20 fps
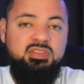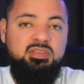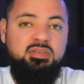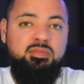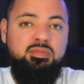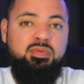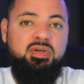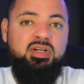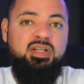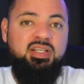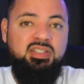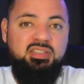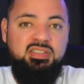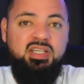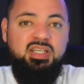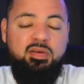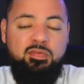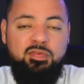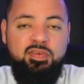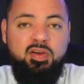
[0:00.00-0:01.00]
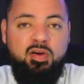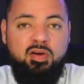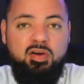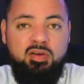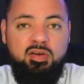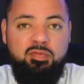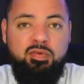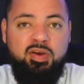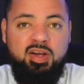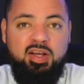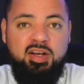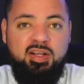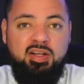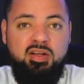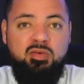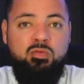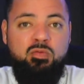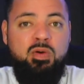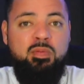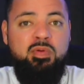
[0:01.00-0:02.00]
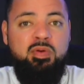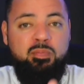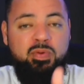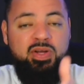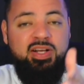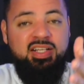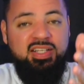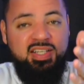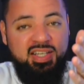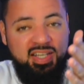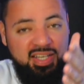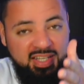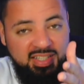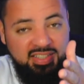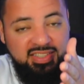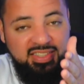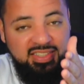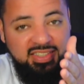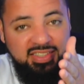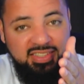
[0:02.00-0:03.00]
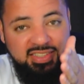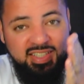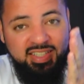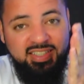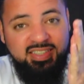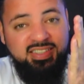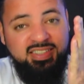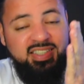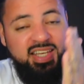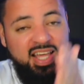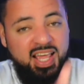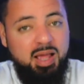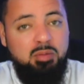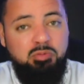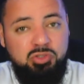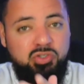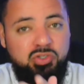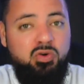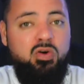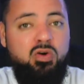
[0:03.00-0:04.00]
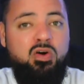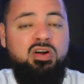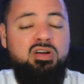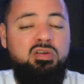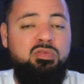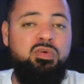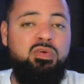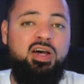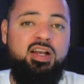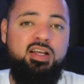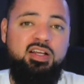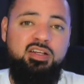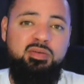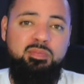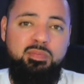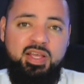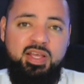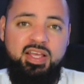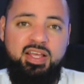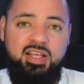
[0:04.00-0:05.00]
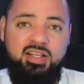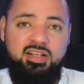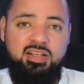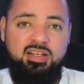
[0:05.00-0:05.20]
but it's definitely hard to find a good woman. But it is it's damn sure hard to find a good man